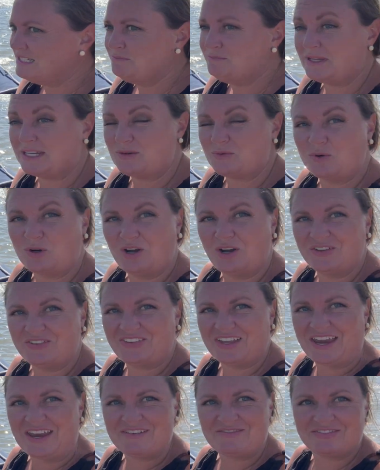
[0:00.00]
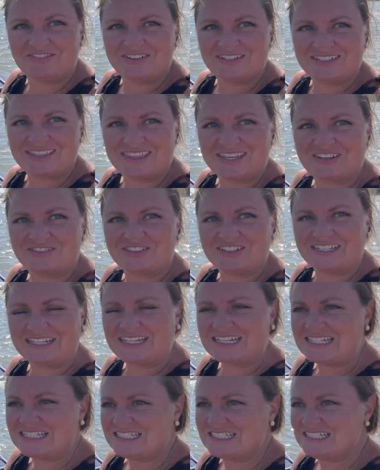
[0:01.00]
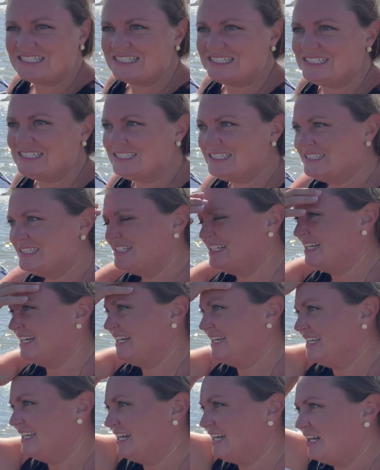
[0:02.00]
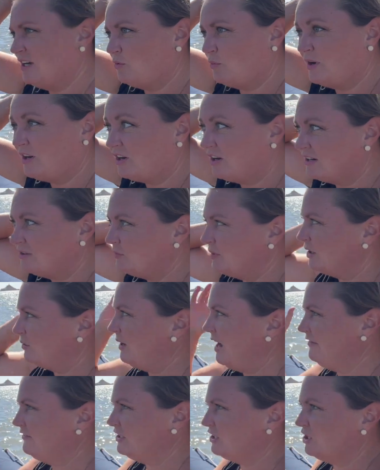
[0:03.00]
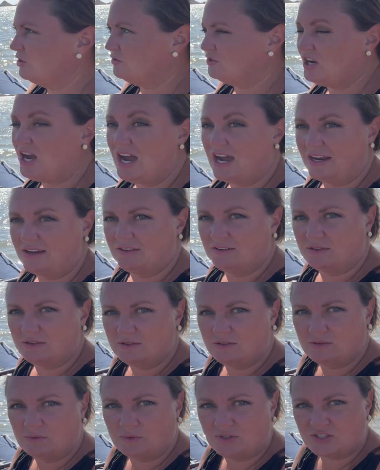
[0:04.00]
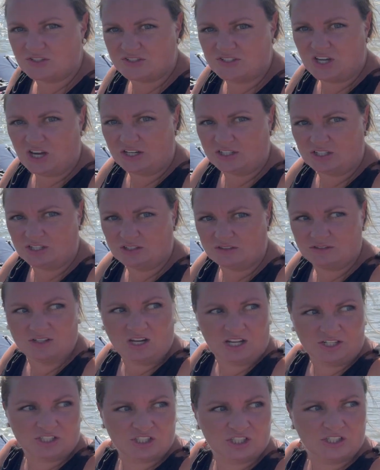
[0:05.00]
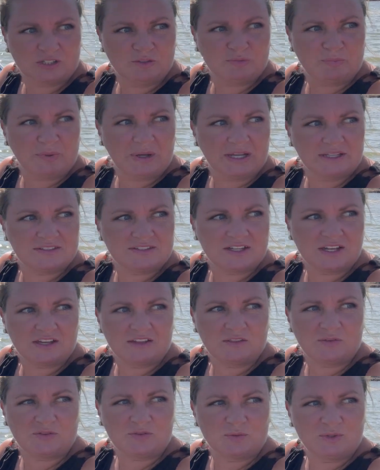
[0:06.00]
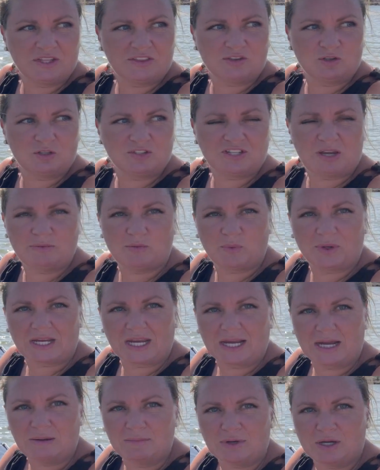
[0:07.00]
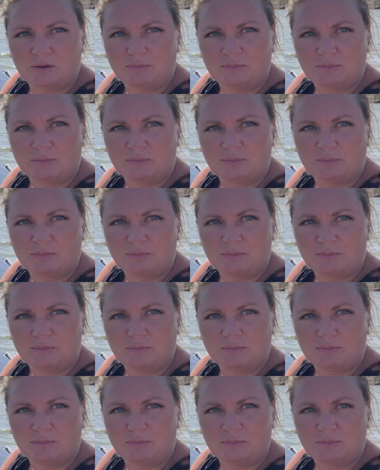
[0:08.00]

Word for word: But it, we're all safe, thankfully. And uh, we, are we arrived at low tide, which is not, not good, but uh, is really the only time that we could come here